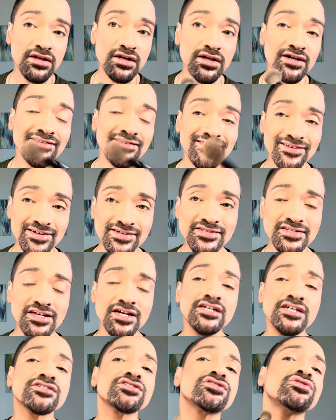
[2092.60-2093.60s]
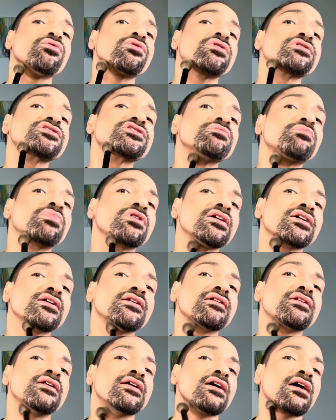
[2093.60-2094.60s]
In this case, you want to
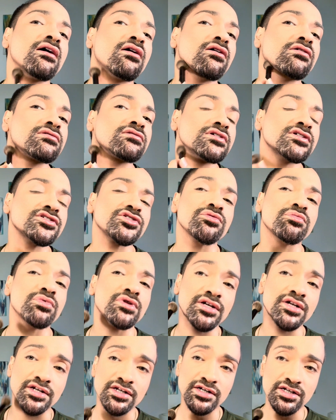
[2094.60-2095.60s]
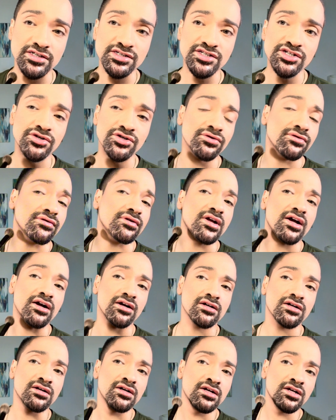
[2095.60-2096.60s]
blend down because you're blending into your neck.
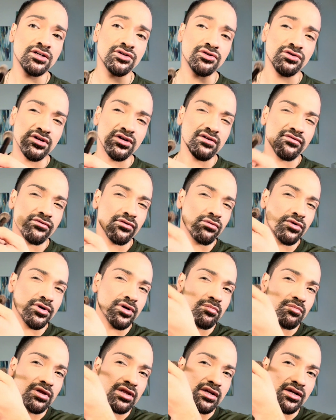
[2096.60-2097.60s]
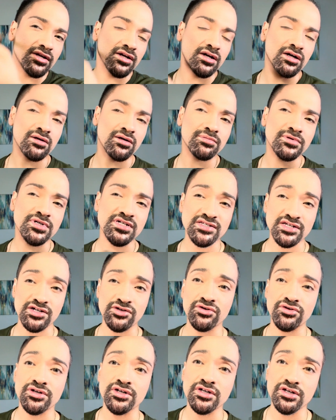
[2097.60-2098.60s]
You never want to blend up because then
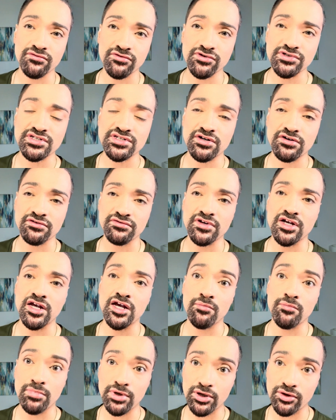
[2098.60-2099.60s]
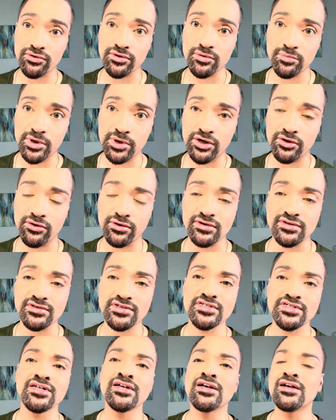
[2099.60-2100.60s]
you're going to give yourself a beard
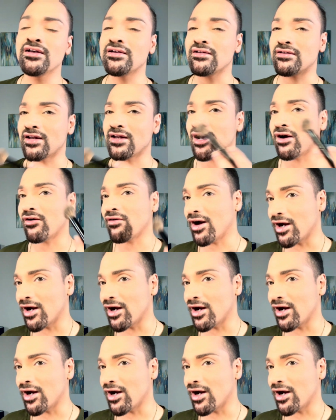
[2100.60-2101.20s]
appearance. Now,